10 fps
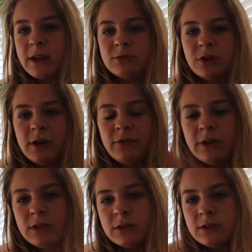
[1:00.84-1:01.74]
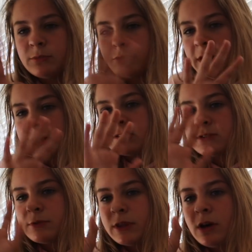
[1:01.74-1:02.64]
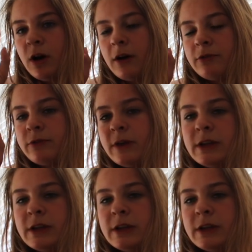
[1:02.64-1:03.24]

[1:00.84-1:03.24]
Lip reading: I'm sorry if like the brightness is really off.